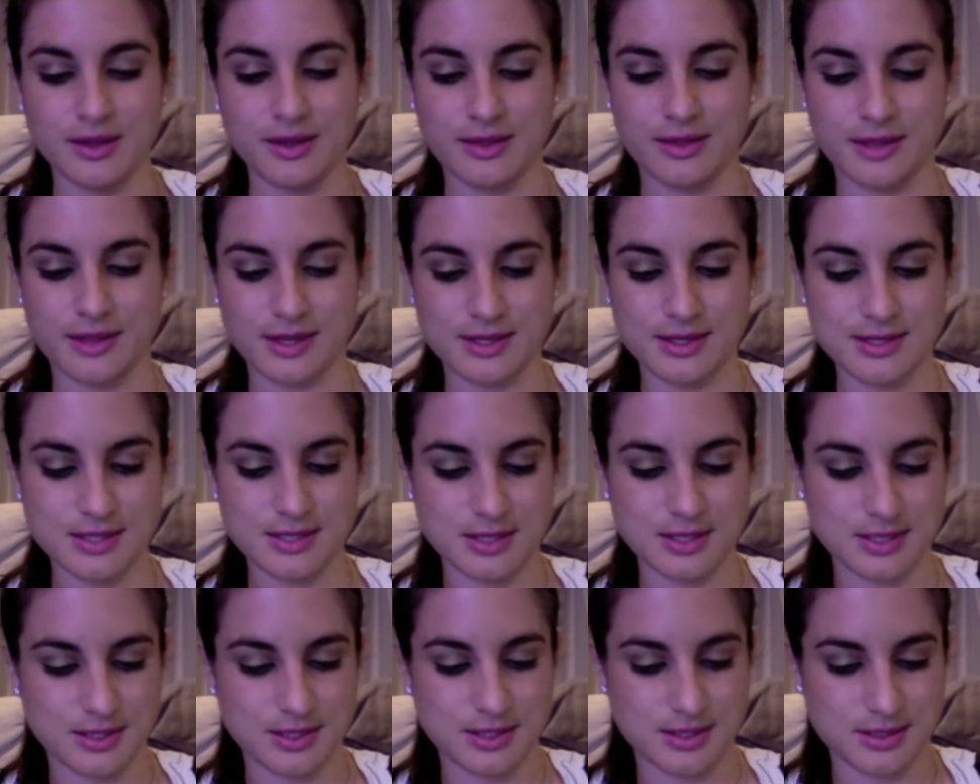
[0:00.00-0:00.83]
This
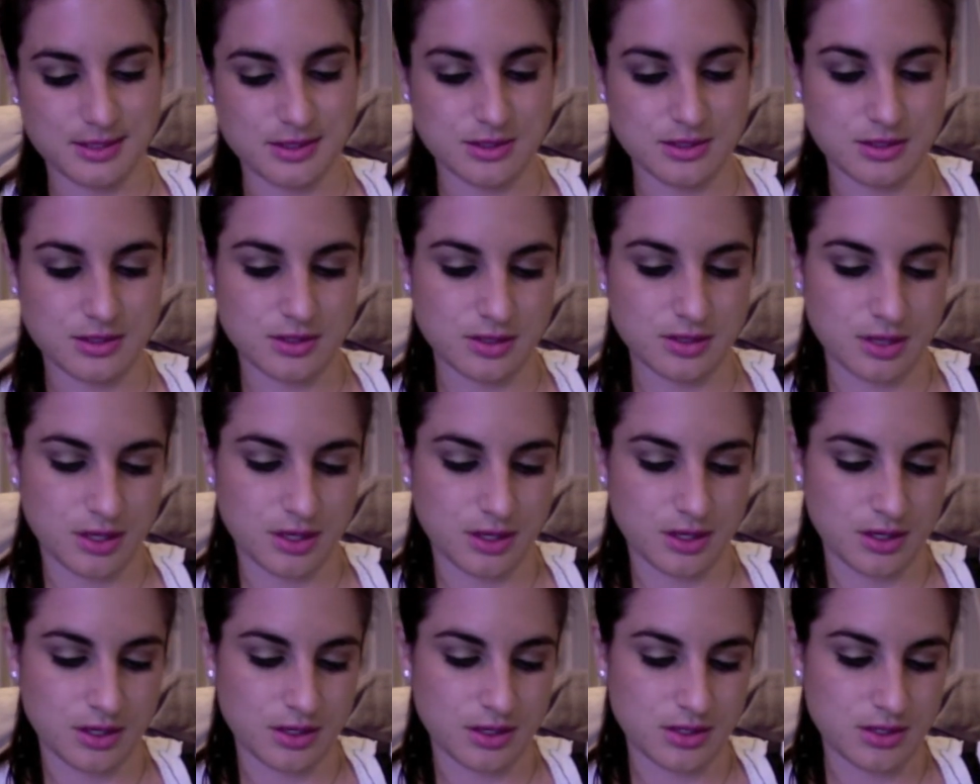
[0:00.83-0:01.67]
is
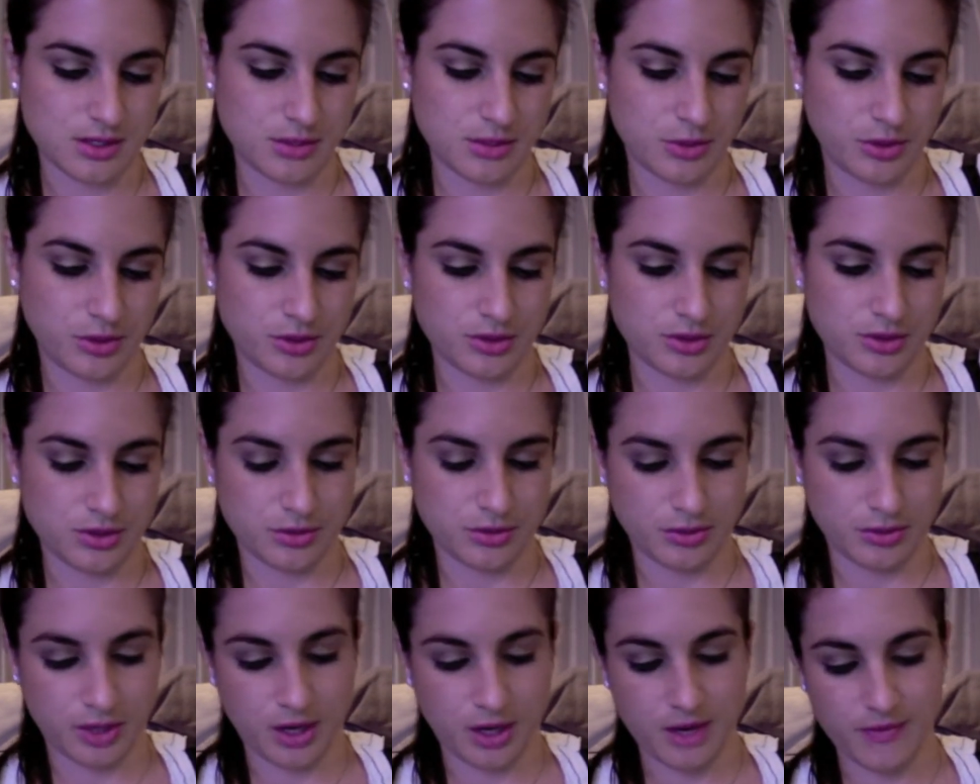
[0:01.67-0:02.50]
similar to the
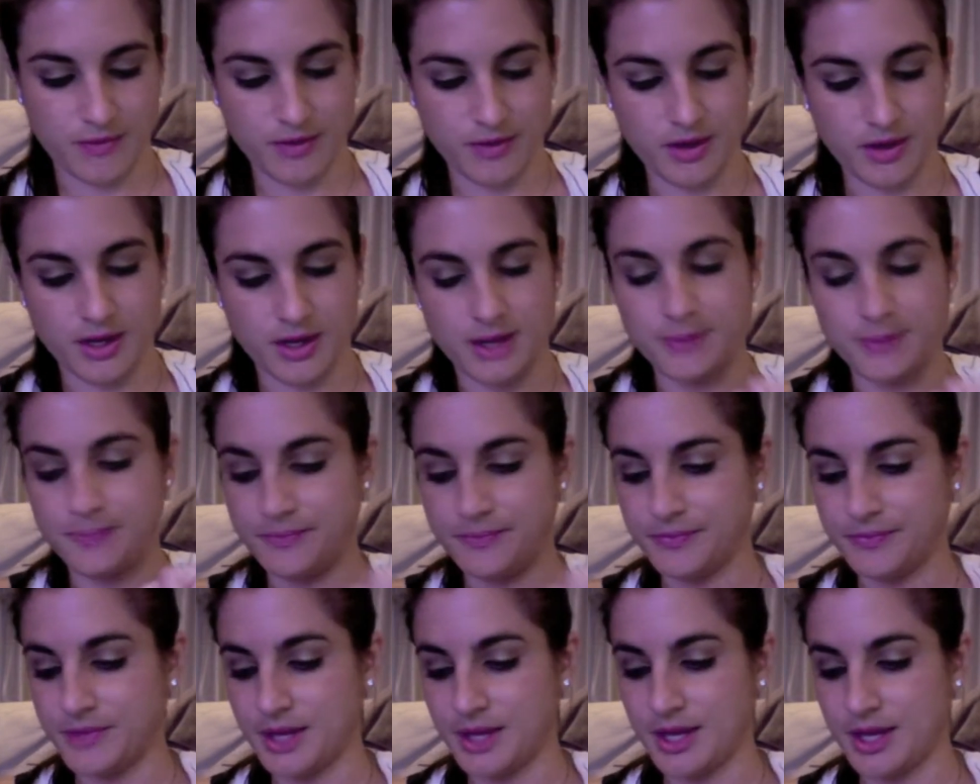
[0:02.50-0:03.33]
one I have on,
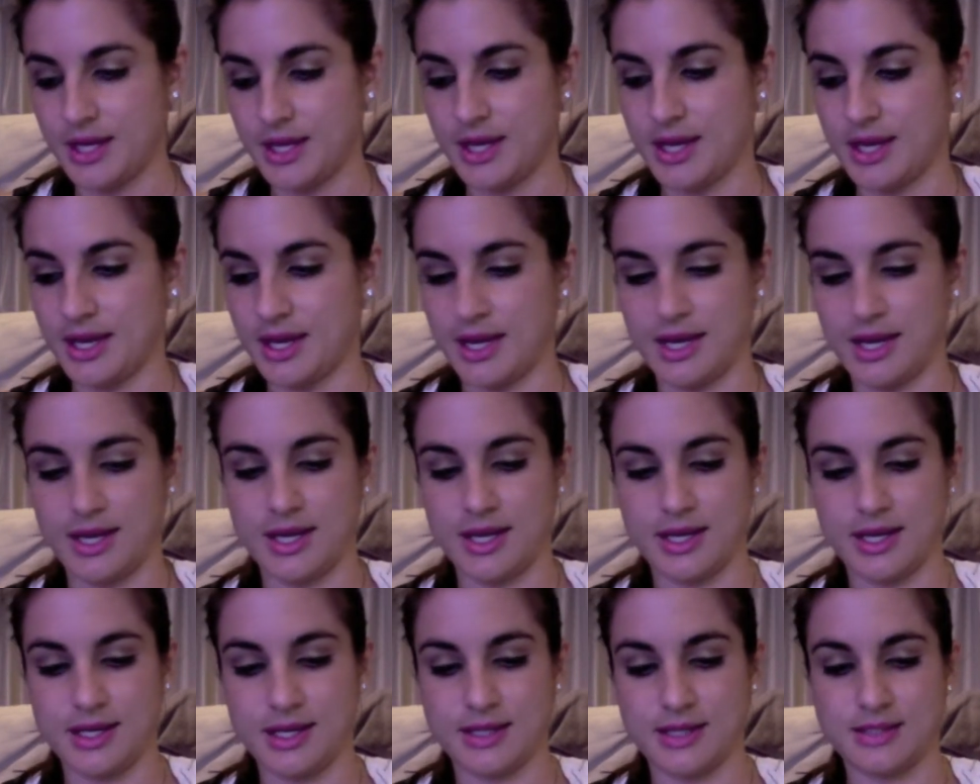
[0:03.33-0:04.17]

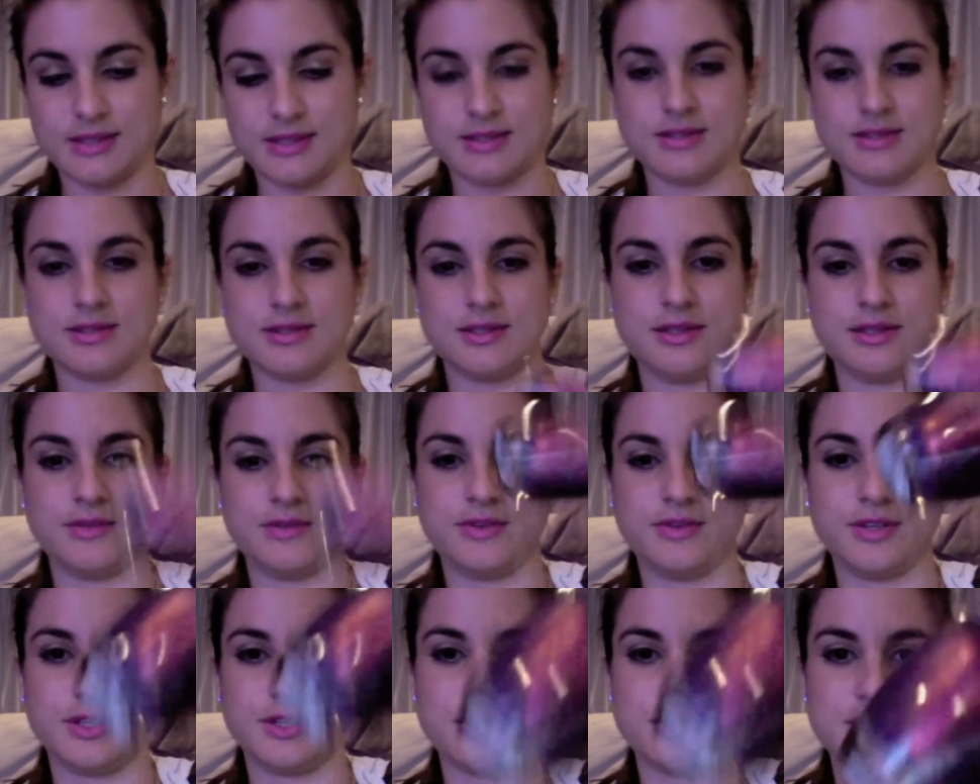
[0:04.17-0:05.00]
and see if
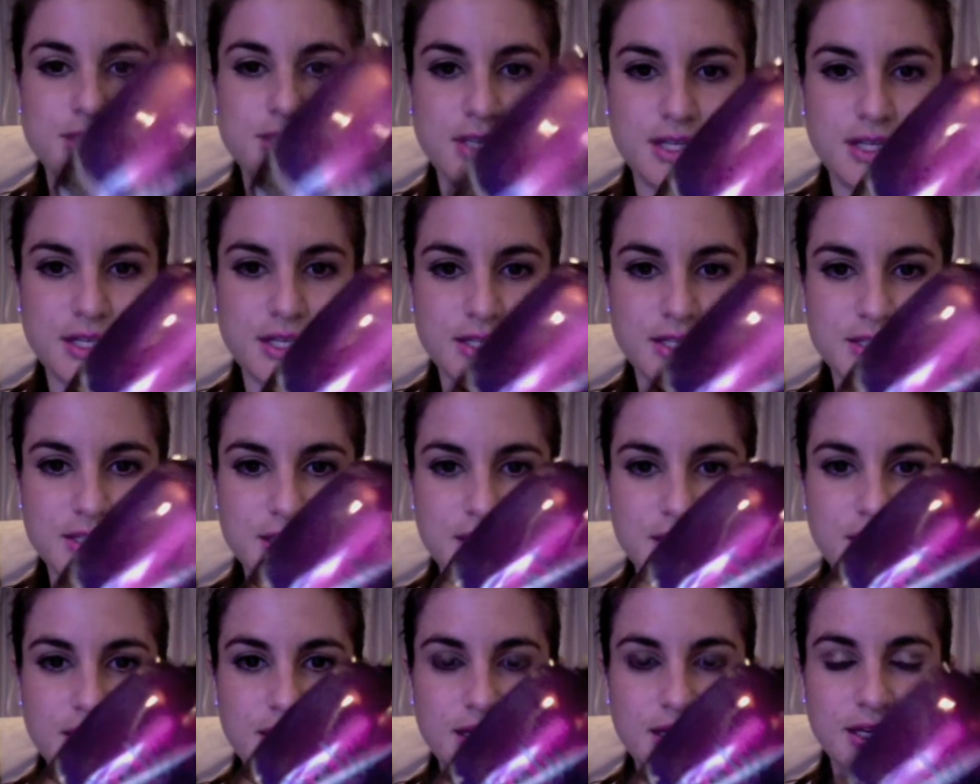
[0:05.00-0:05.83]
you could see it. It's
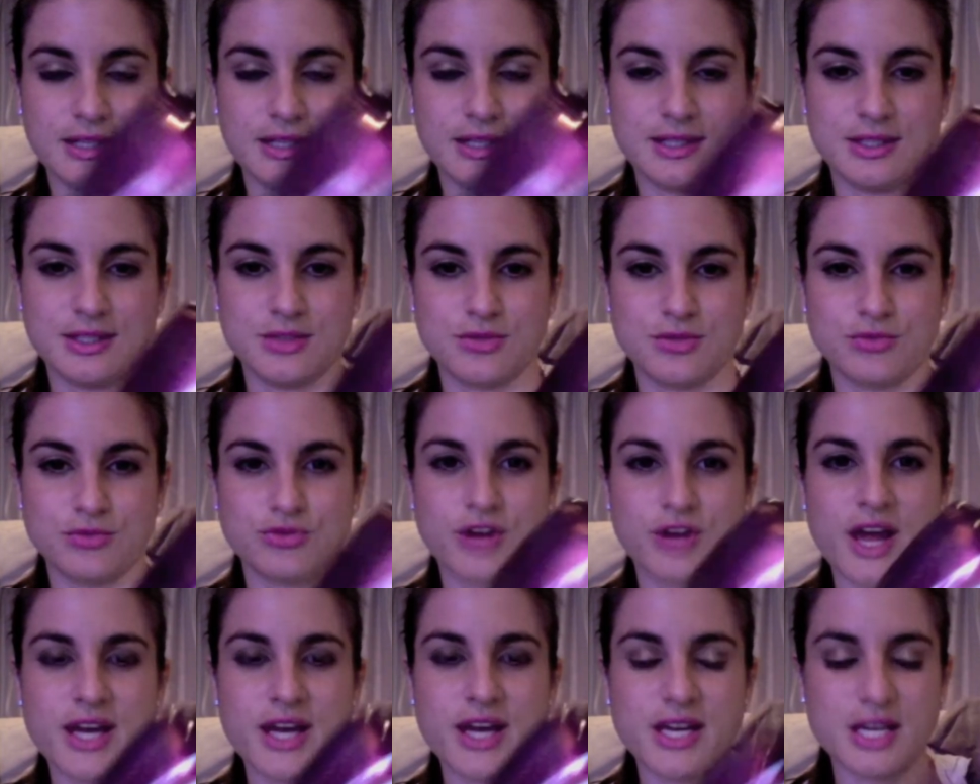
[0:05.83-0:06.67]
kind of got this
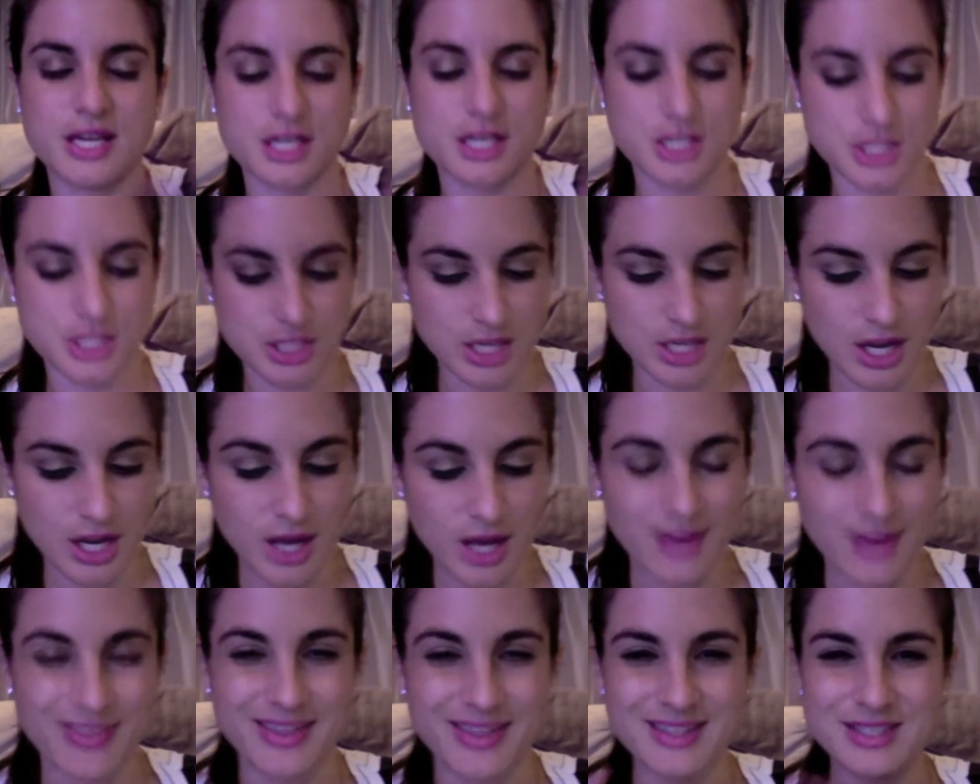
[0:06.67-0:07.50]
reddish.
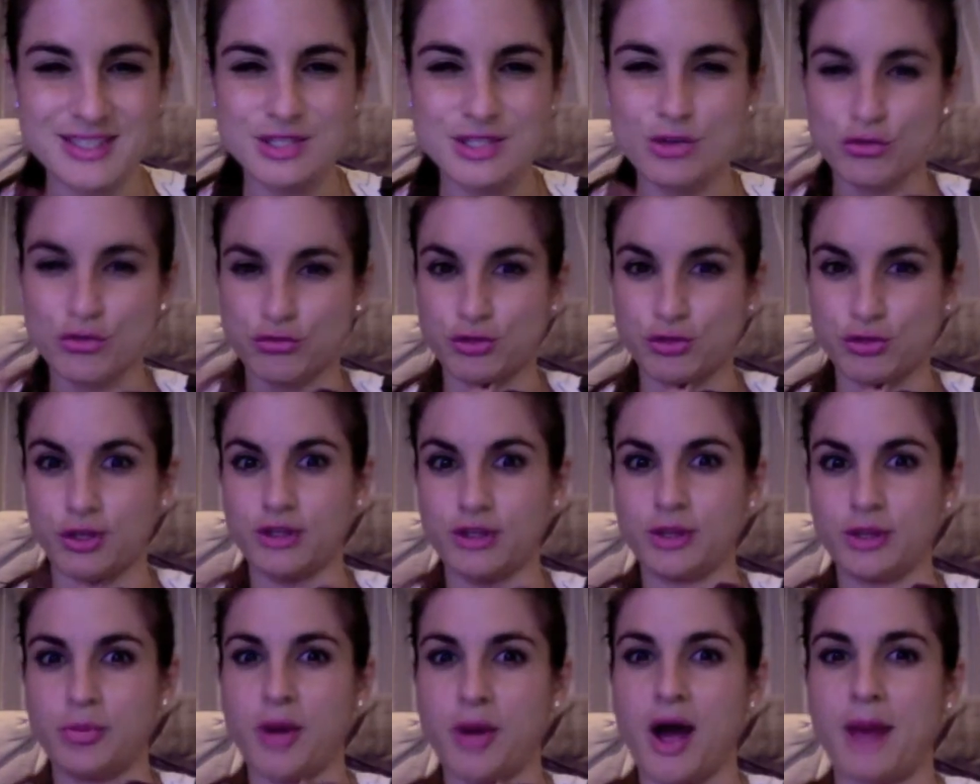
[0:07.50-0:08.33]
This is a
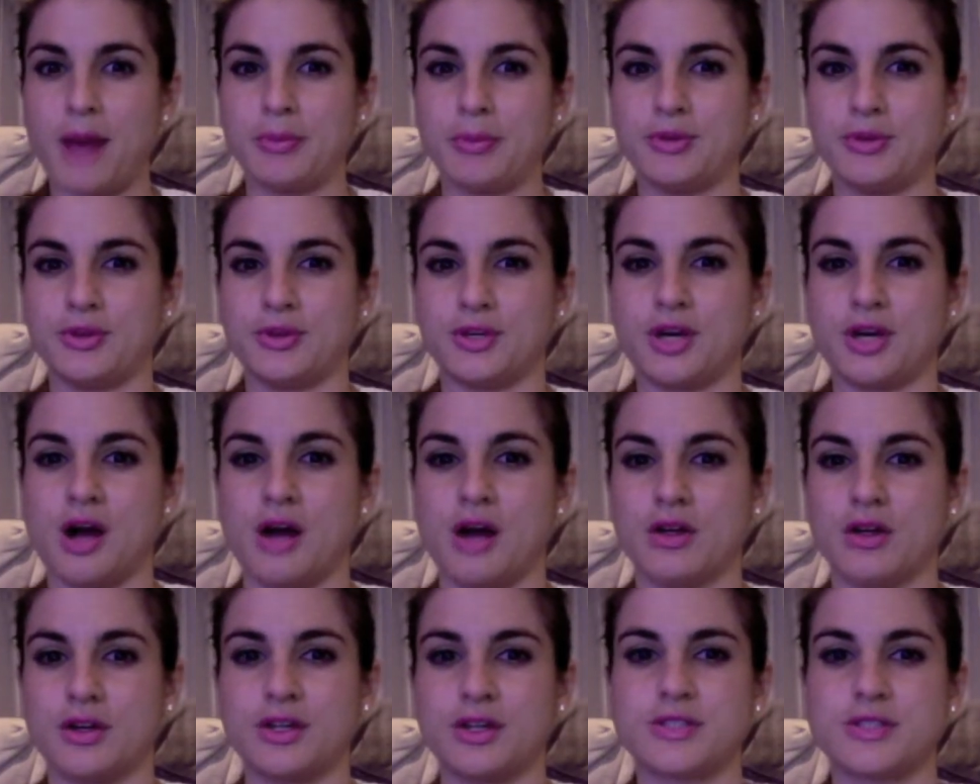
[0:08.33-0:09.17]
really popular
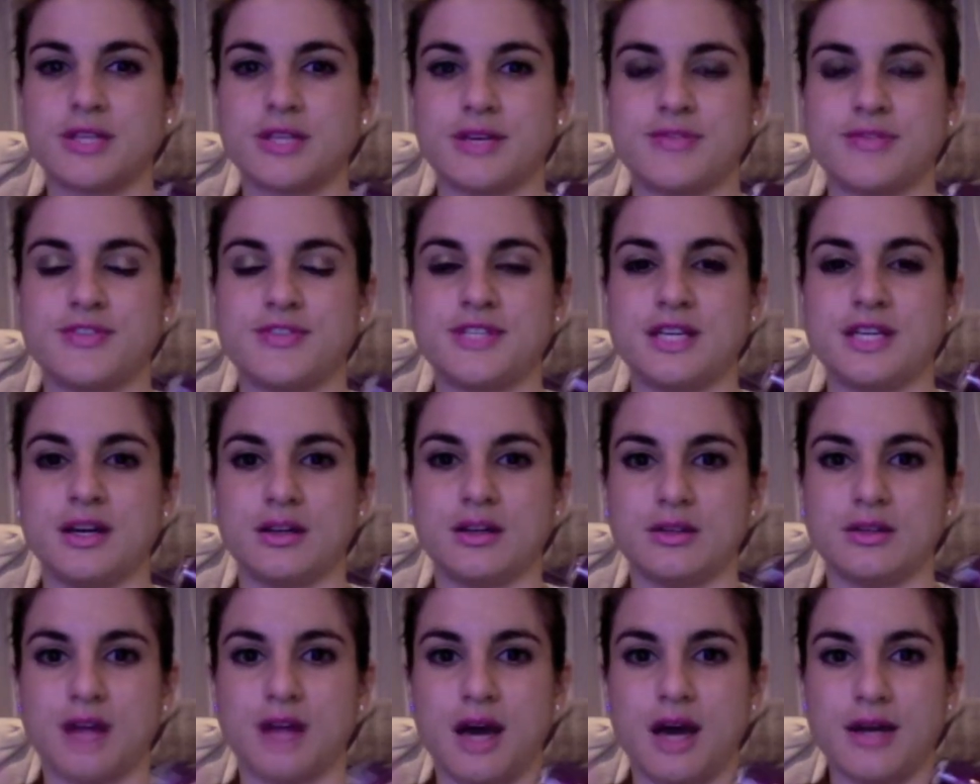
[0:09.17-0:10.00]
color because I've seen a
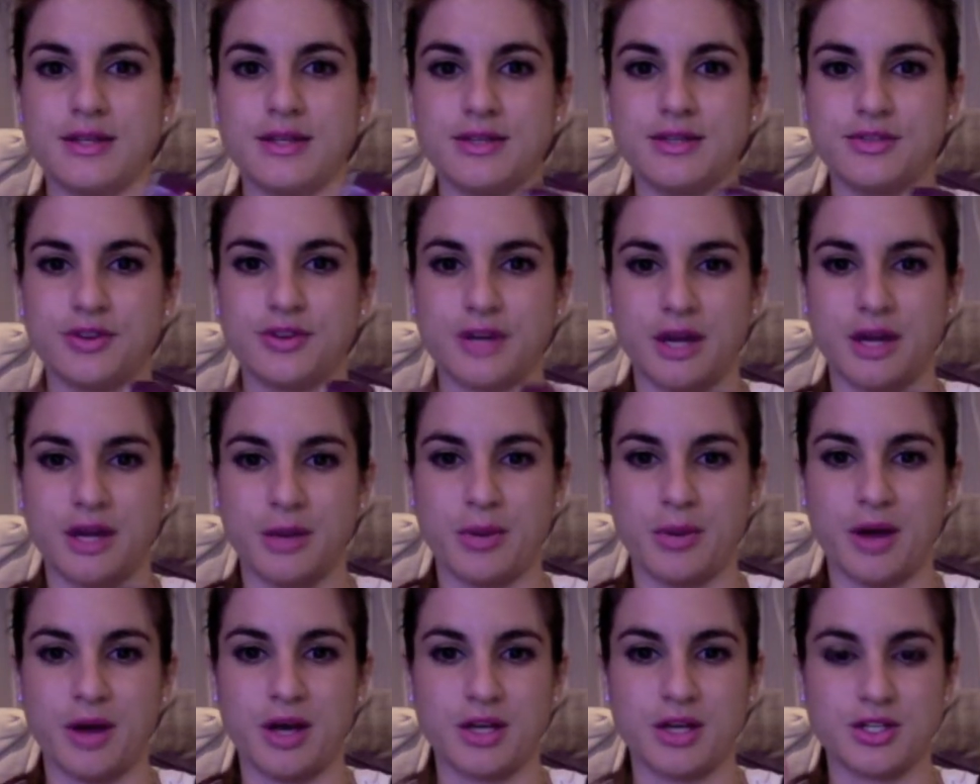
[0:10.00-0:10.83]
lot of different nail
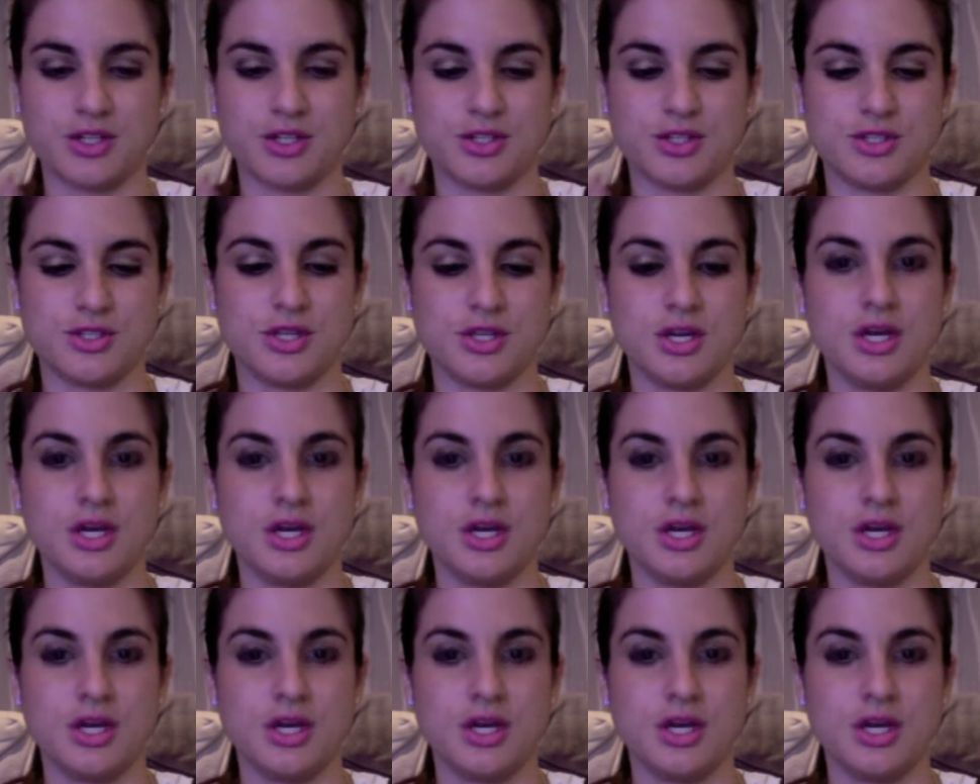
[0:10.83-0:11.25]
polishes